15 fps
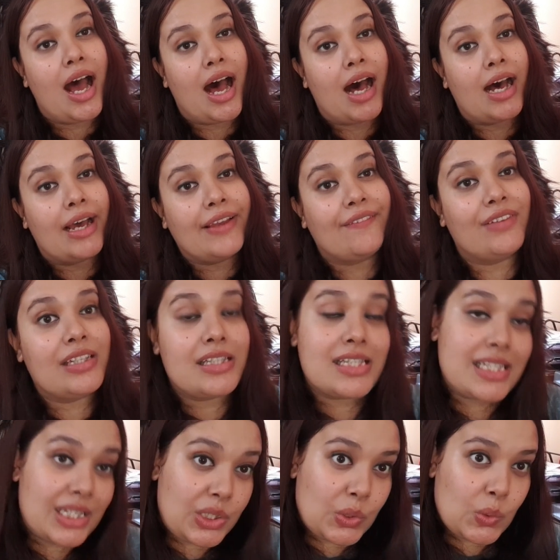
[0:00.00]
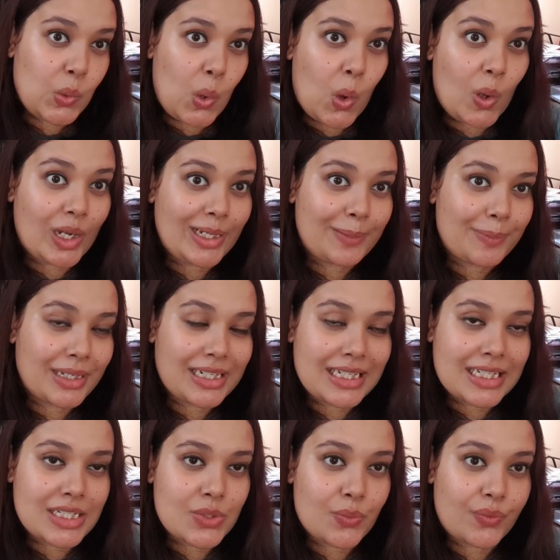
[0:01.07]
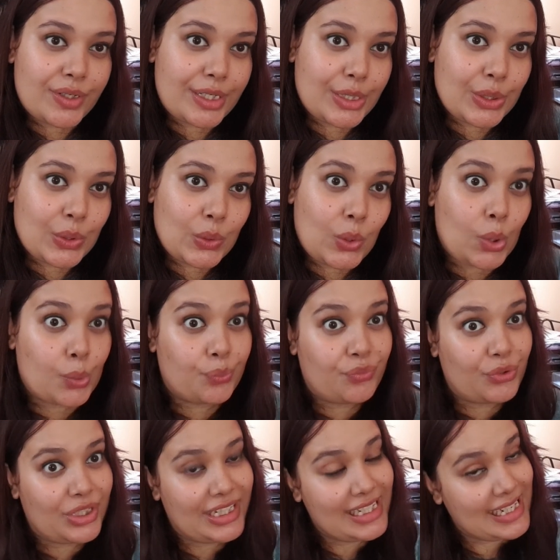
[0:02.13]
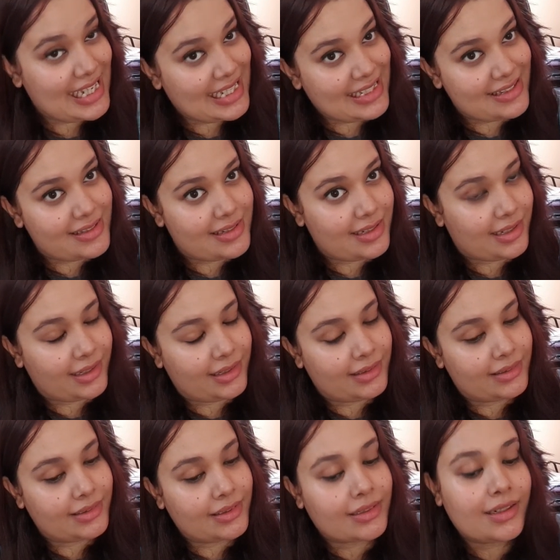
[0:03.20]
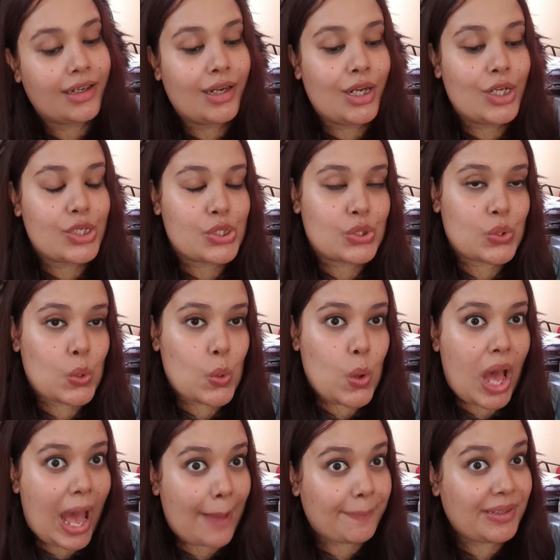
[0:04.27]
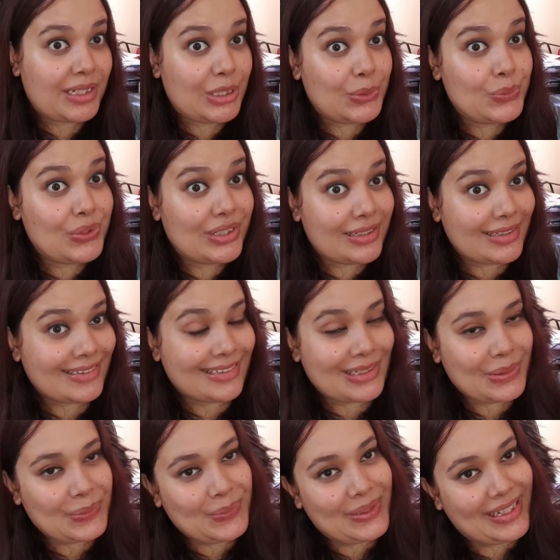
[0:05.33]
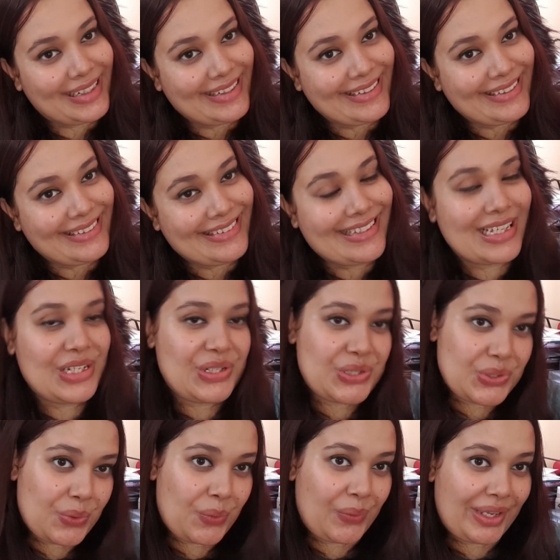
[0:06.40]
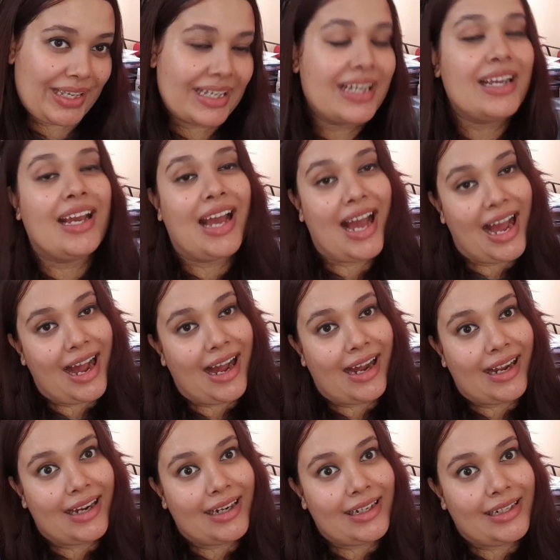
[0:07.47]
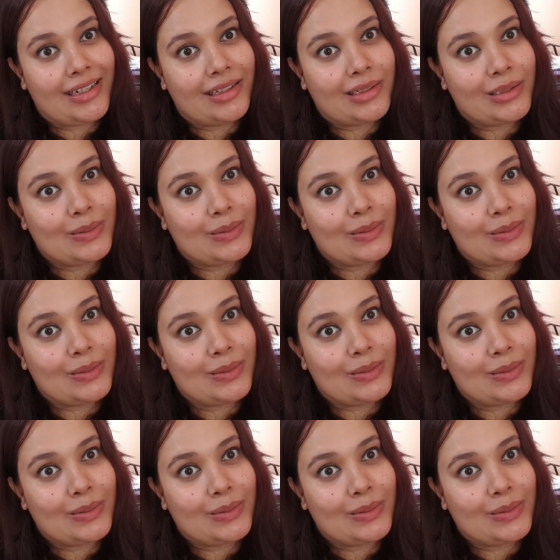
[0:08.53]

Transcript: I will see you all in my next video, hopefully next year. So happy new year, you guys. Enjoy and